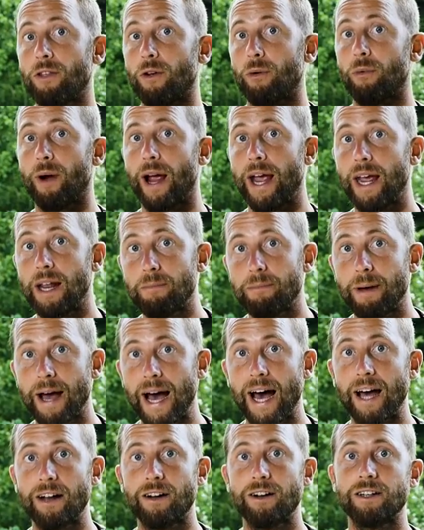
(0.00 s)
the rain
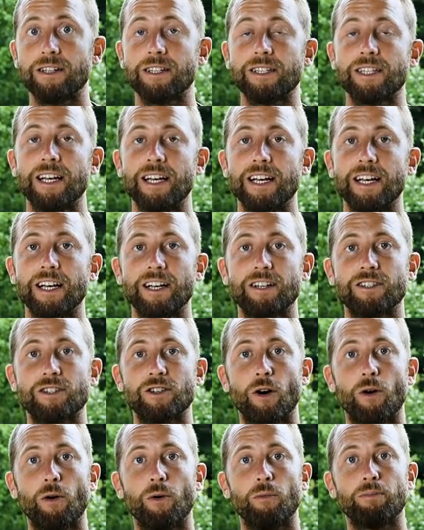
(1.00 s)
patterns.
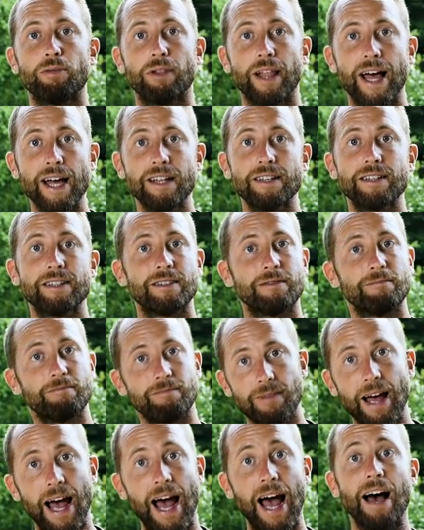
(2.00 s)
So plants
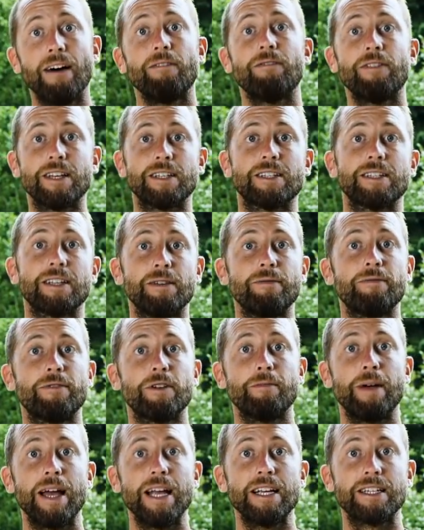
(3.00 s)
have this
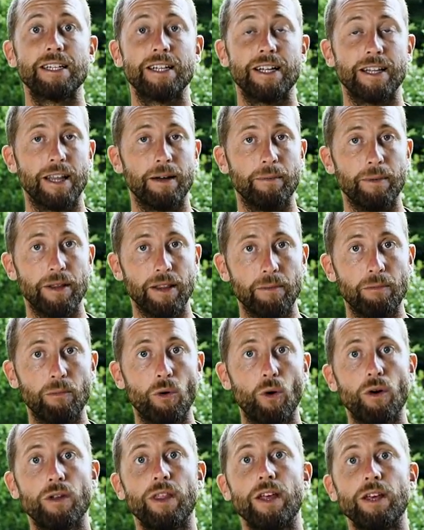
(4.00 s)
information in them. And the
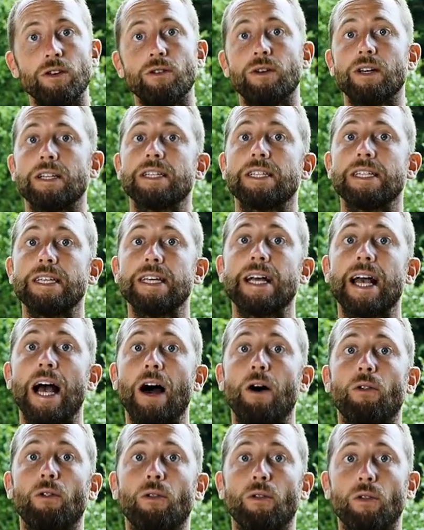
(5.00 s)
more that you can seek
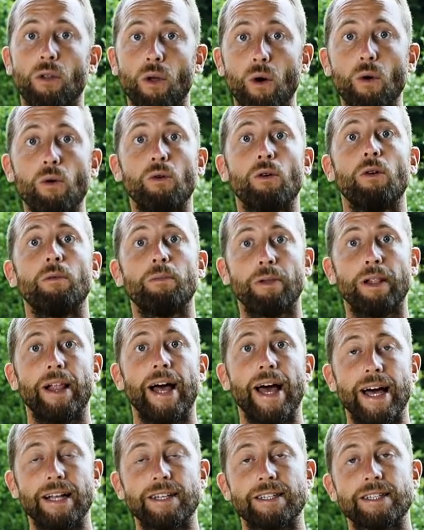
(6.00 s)
out local
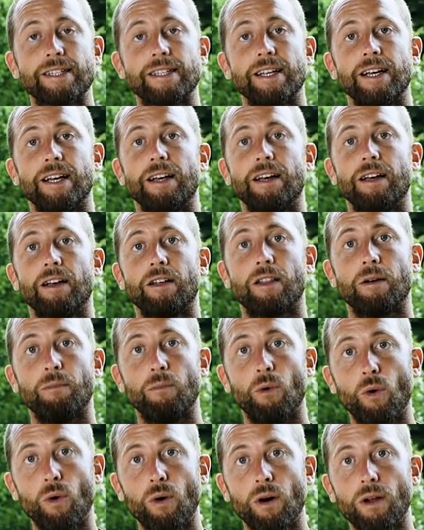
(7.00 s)
plants, the
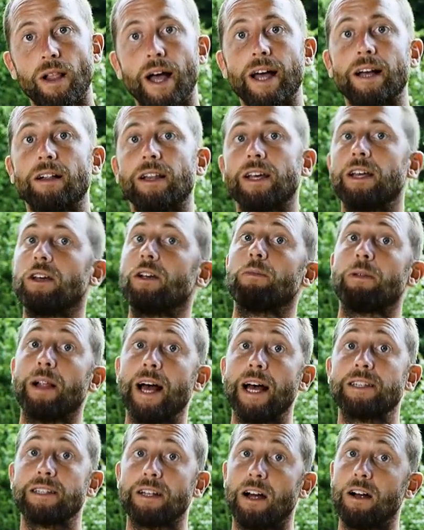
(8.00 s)
more likely your
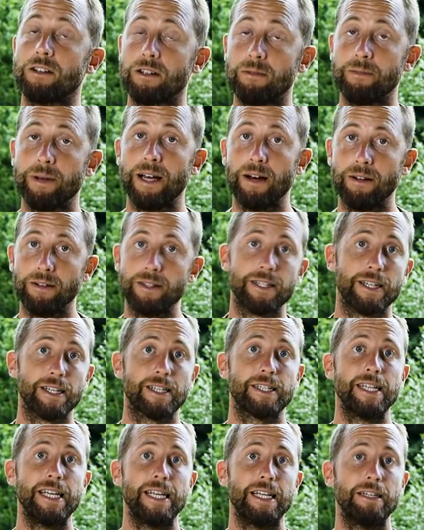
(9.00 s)
plants are to be able to
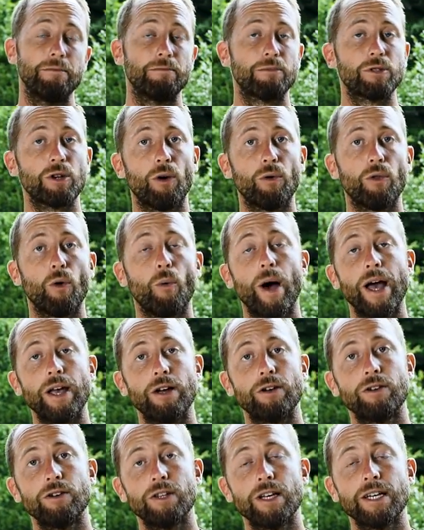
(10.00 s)
succeed. So the way you do